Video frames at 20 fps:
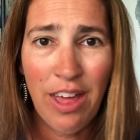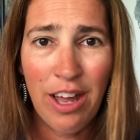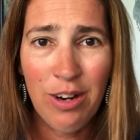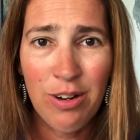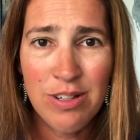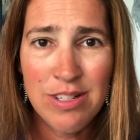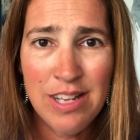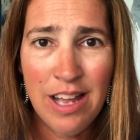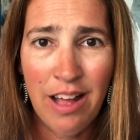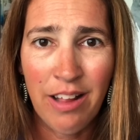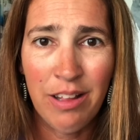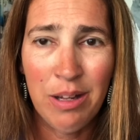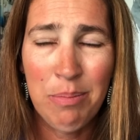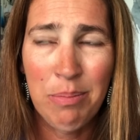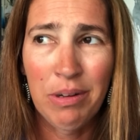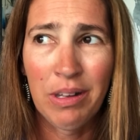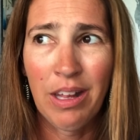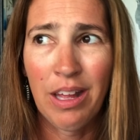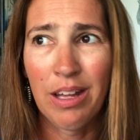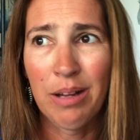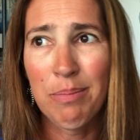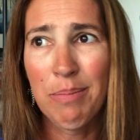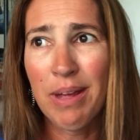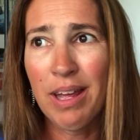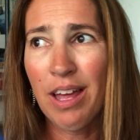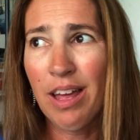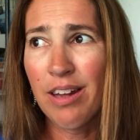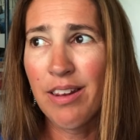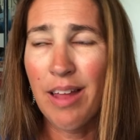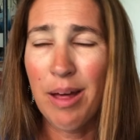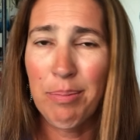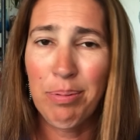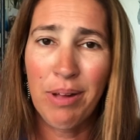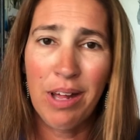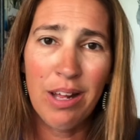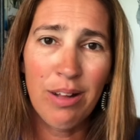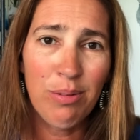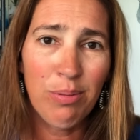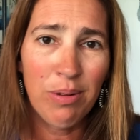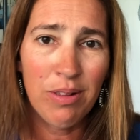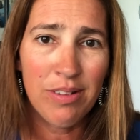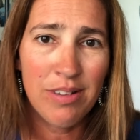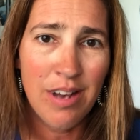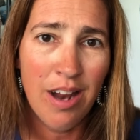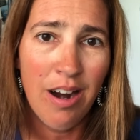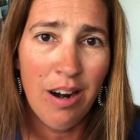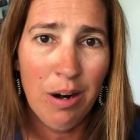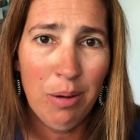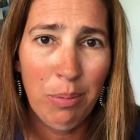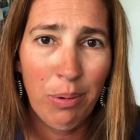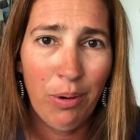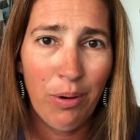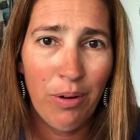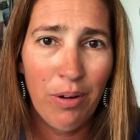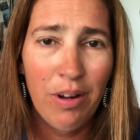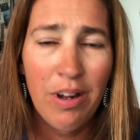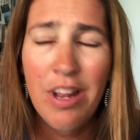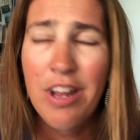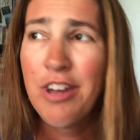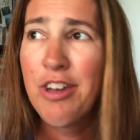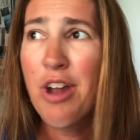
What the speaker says: that hotel and been like, "Man, that place was terrible"?